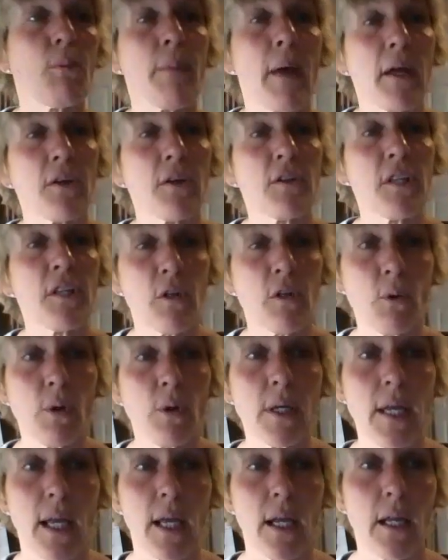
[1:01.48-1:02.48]
better than
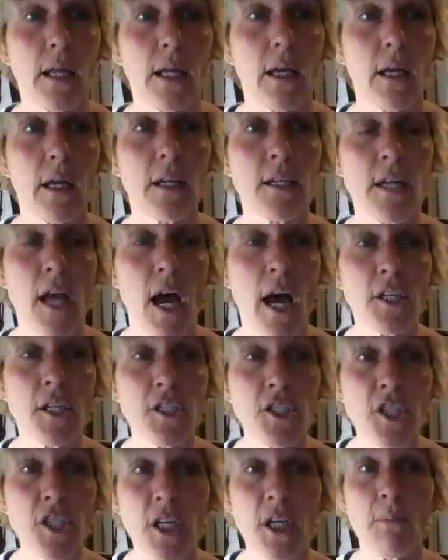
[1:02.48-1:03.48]
organic,
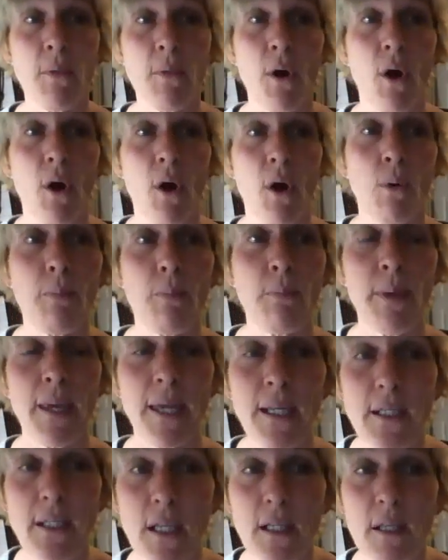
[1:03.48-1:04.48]
non-GMO,
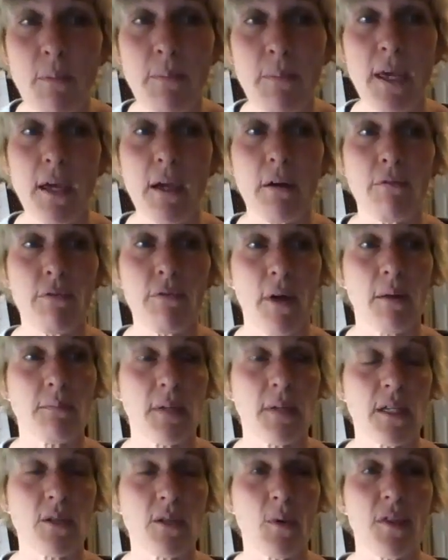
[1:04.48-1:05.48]
picked at the peak of
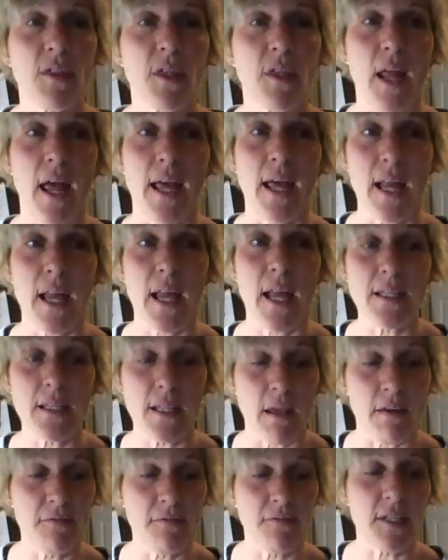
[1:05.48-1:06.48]
ripeness with an
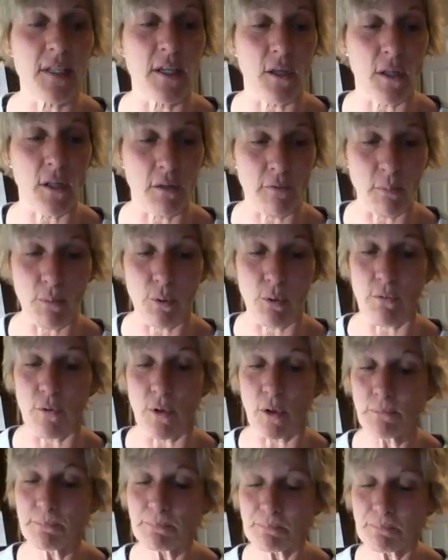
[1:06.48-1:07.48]
NSF seal of
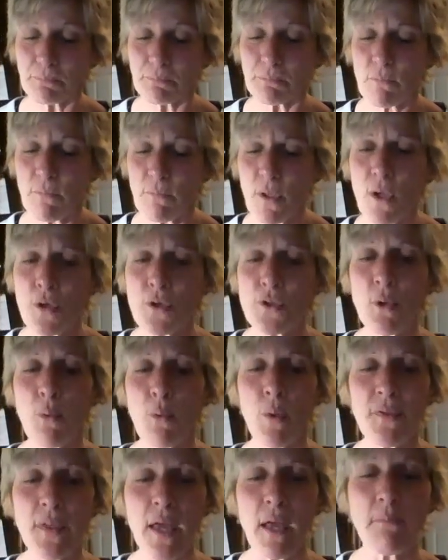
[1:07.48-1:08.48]
approval. So
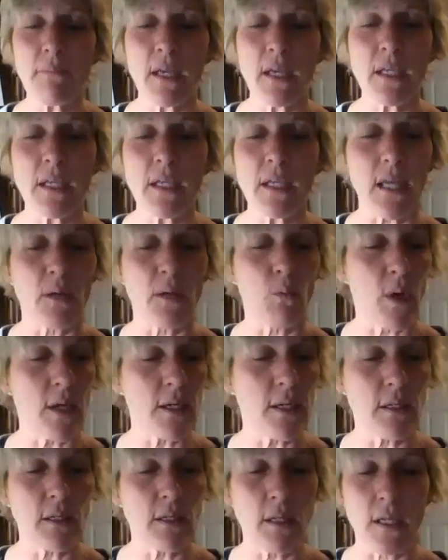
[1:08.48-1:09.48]
what that means that
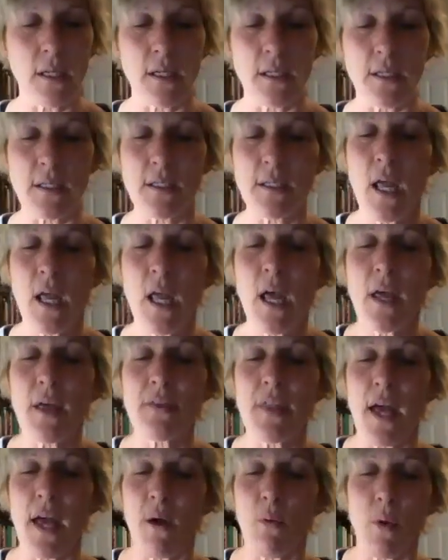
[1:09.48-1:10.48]
what is
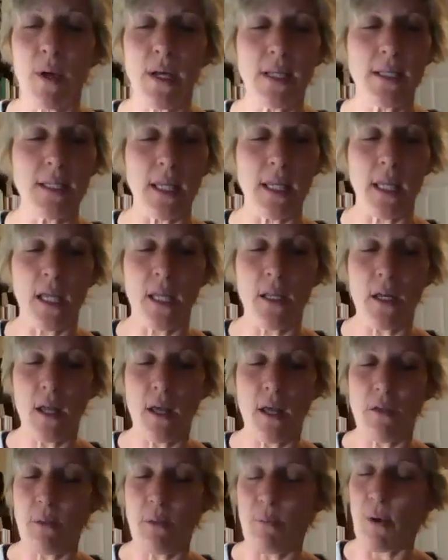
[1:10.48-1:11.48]
in
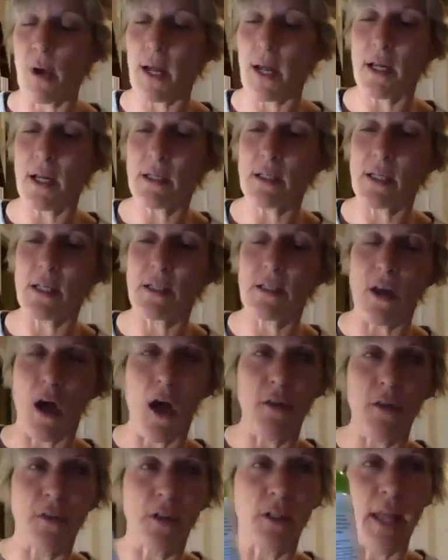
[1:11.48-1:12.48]
the product is
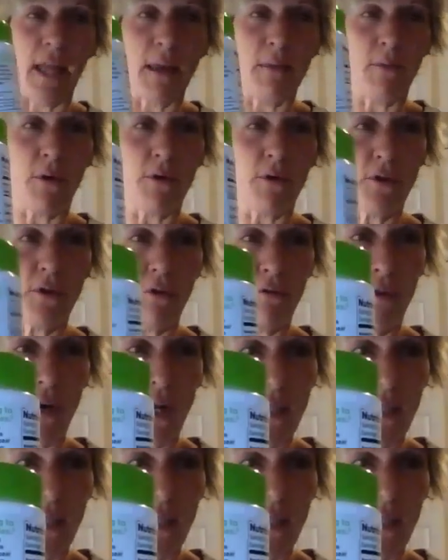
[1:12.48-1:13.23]
on the label. So for